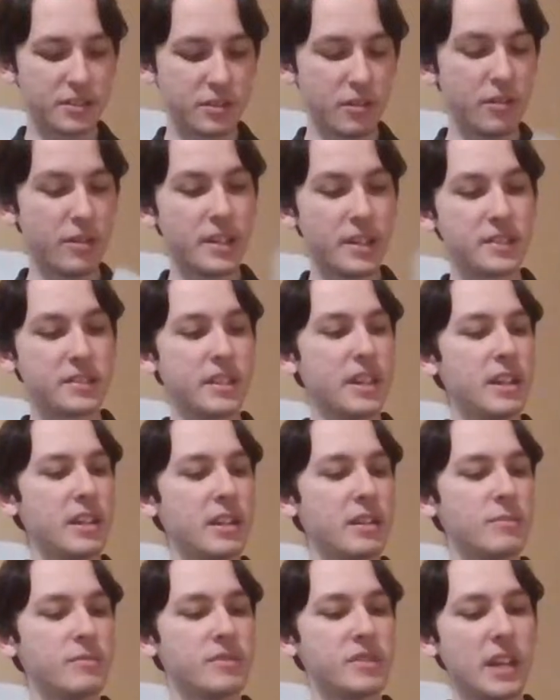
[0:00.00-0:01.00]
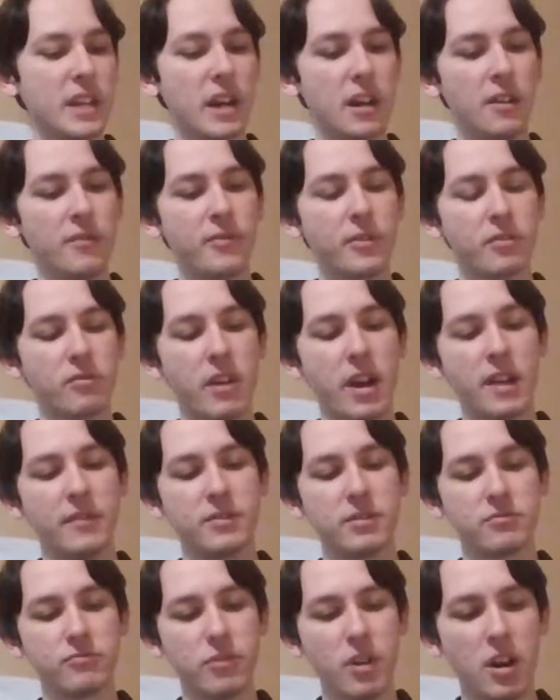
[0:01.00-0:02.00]
soon as he himself arrived
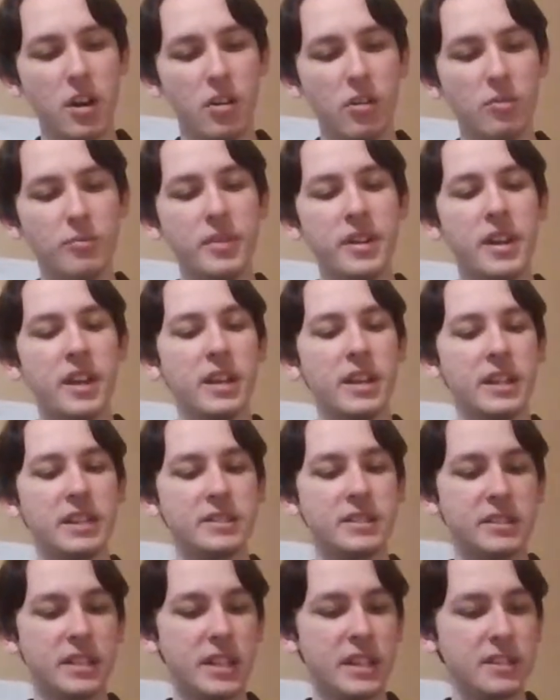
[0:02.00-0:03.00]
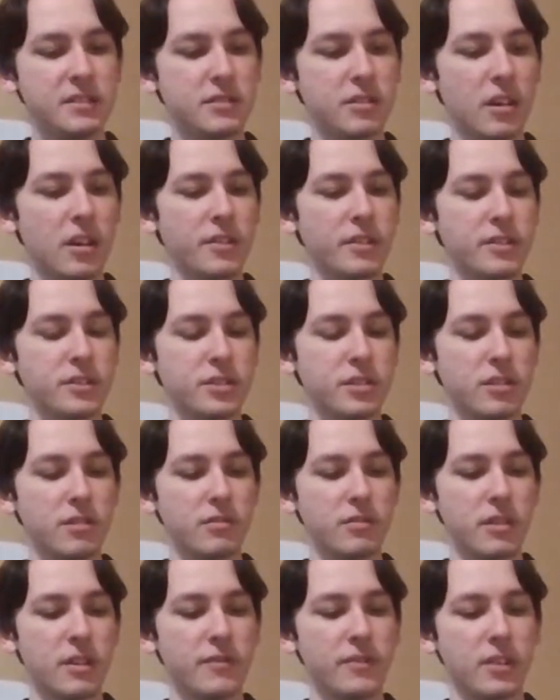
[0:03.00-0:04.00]
in Rome, he seized all the
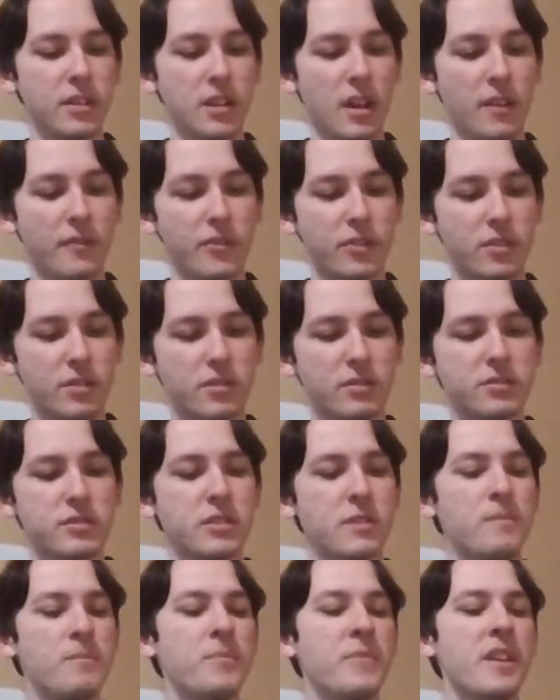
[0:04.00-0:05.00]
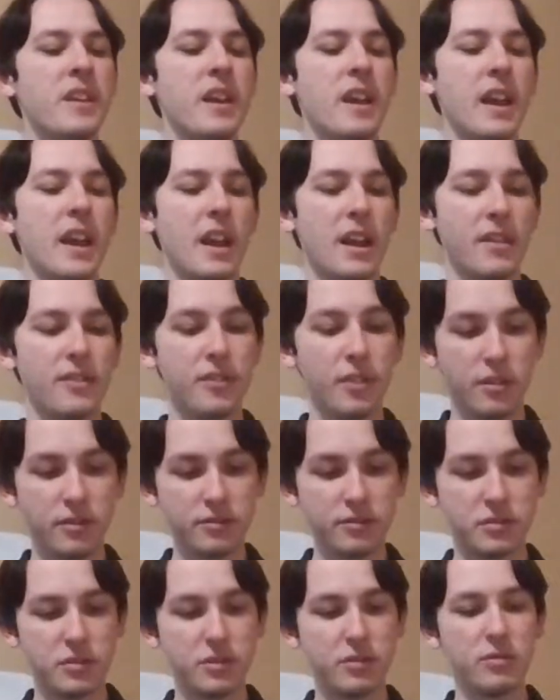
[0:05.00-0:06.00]
children of the governors and
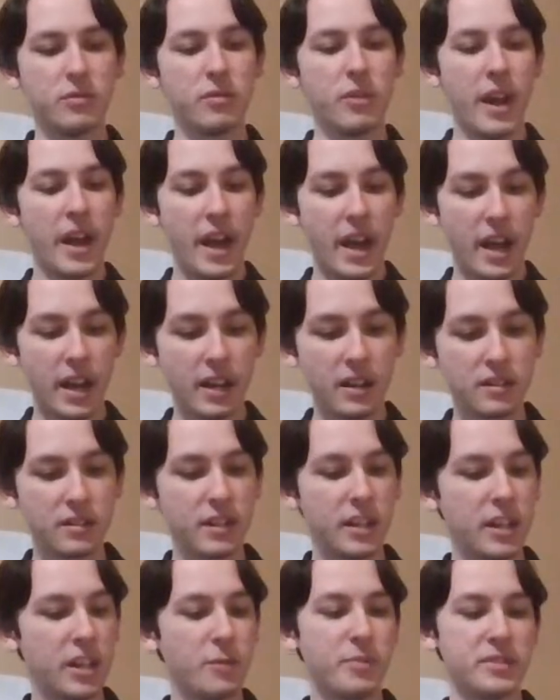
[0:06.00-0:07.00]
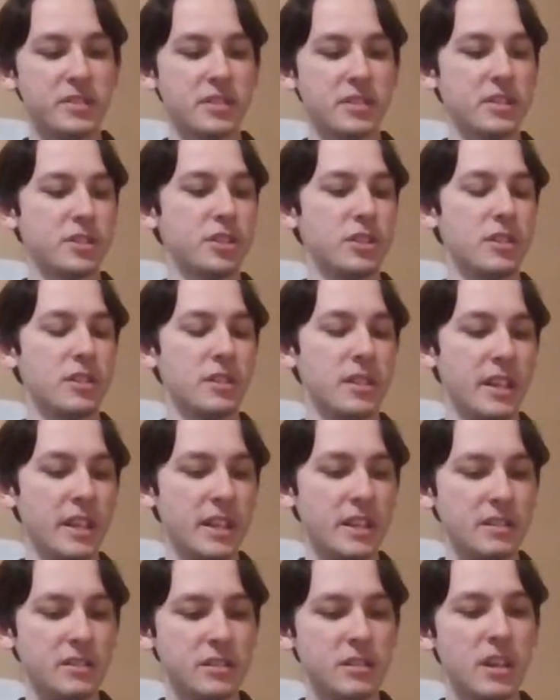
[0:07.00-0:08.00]
those who held any position in the
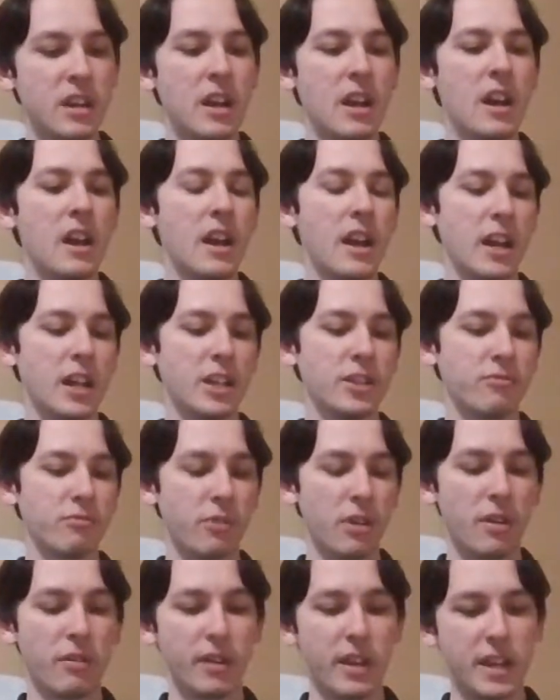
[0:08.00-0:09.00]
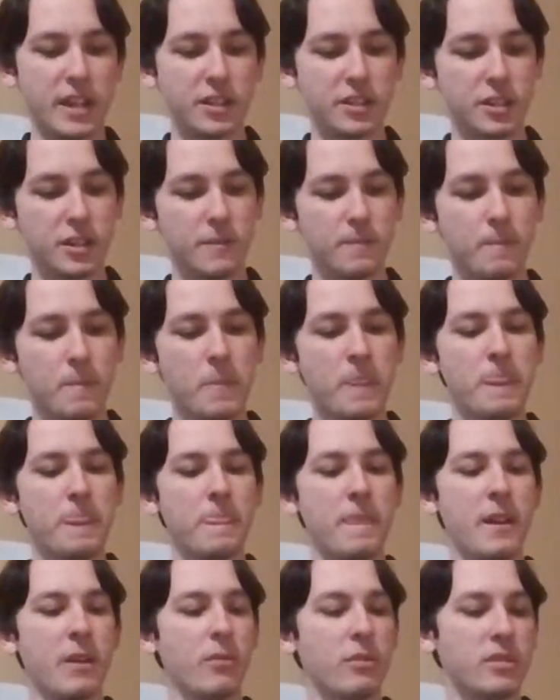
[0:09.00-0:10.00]
East and throughout Asia.
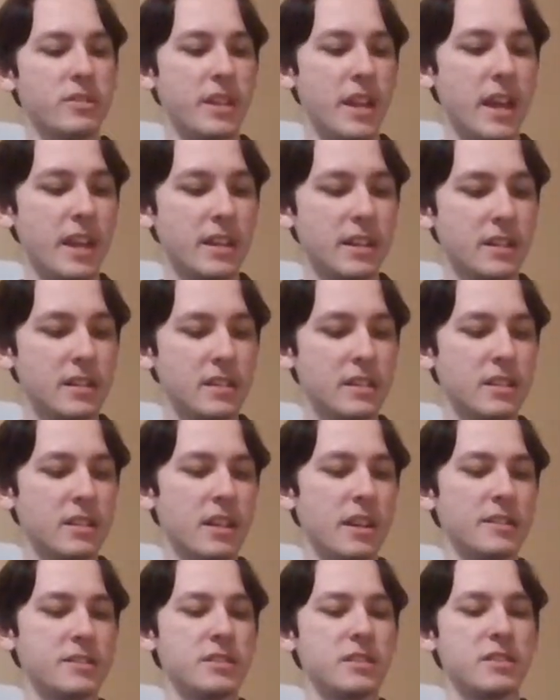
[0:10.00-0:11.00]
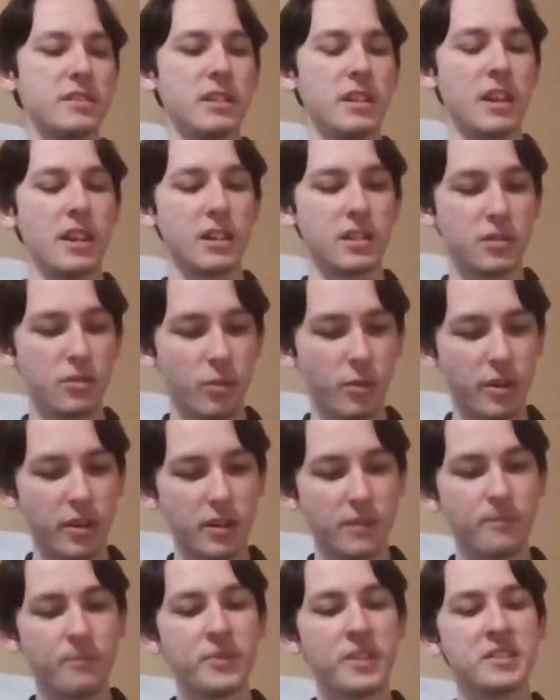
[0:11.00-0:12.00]
They were taken into custody at
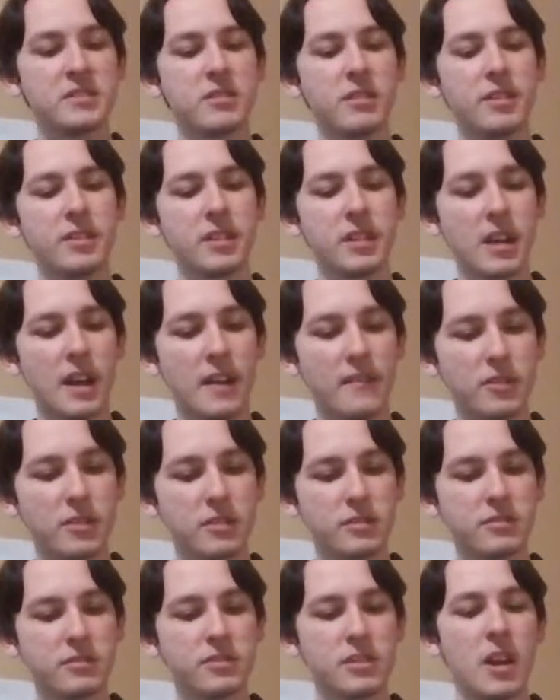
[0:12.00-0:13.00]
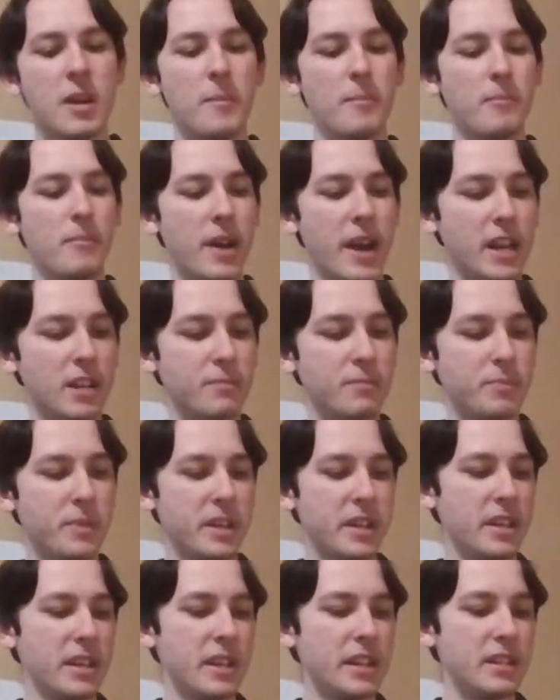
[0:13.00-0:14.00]
court so that the governors might
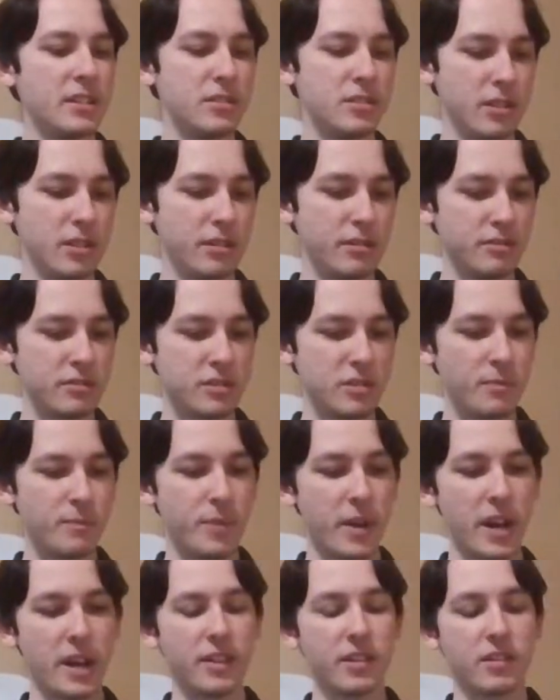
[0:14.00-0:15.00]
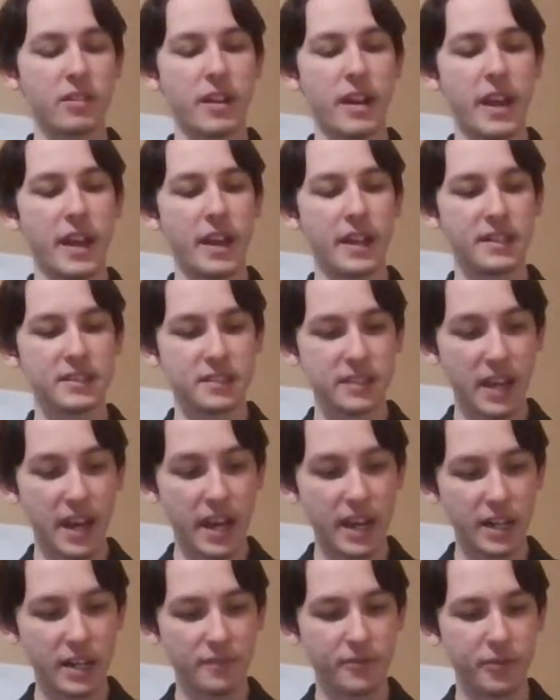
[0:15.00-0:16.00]
be induced by their
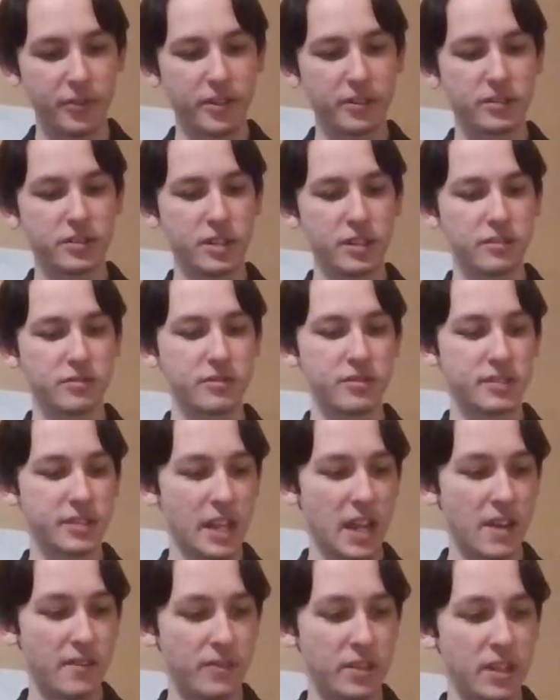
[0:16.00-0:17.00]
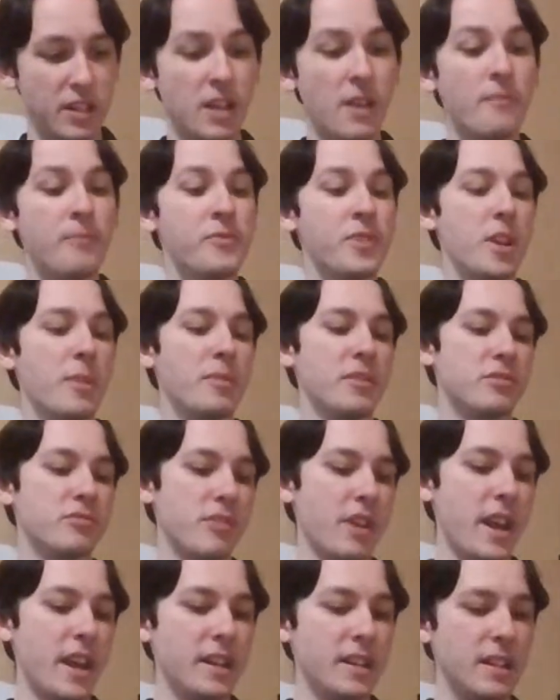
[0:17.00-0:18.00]
anxiety for their children's safety to
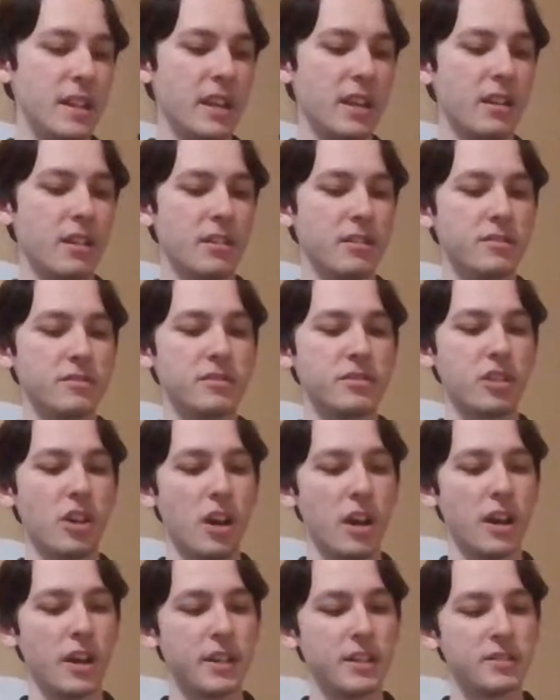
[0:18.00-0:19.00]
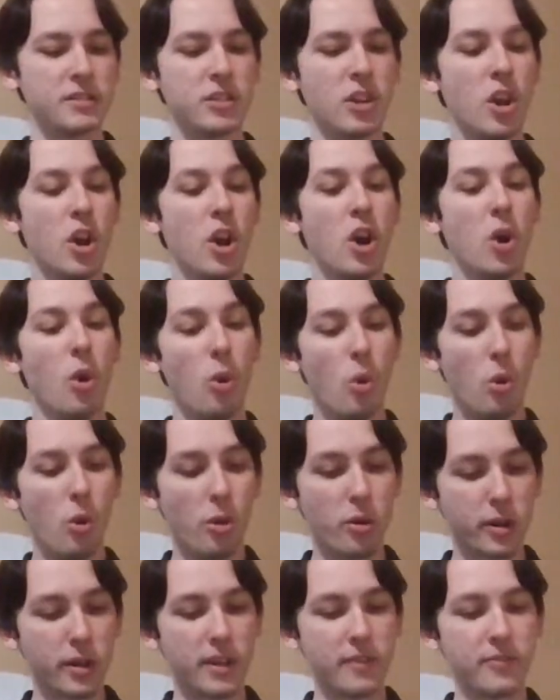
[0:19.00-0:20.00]
betray Niger's cause,
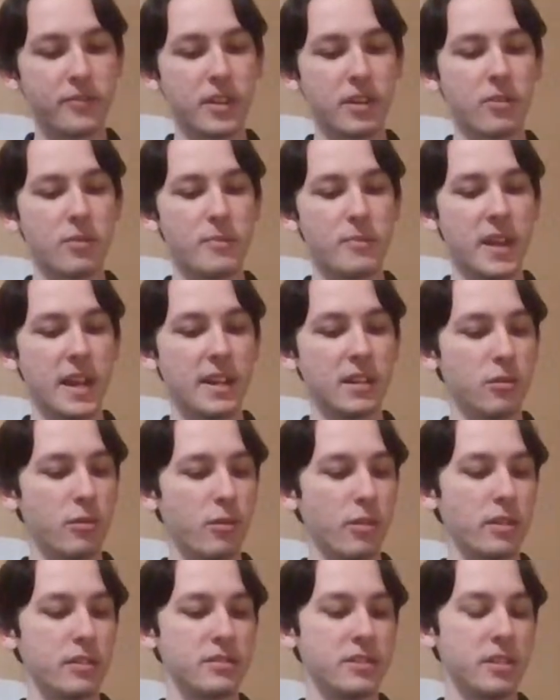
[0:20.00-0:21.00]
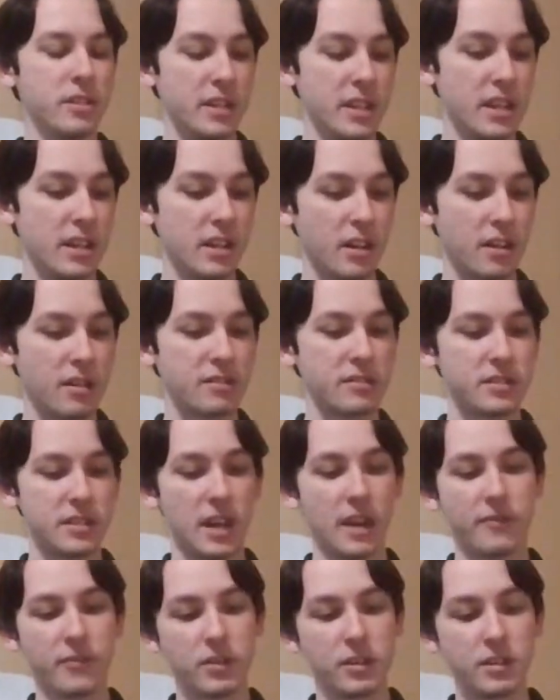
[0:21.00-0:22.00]
or if they remained loyal to Niger,
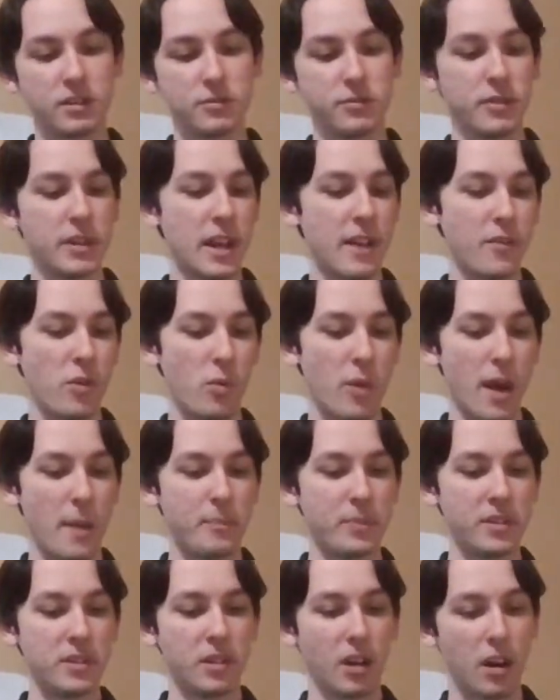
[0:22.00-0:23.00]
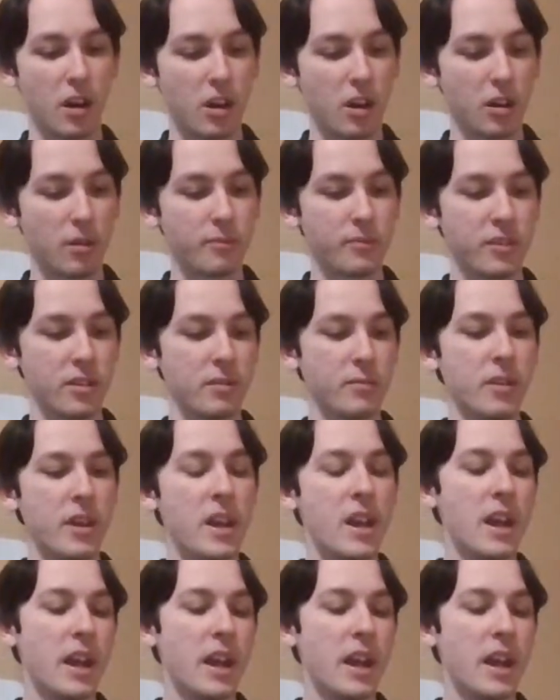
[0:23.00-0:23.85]
Severus would have a weapon to harm them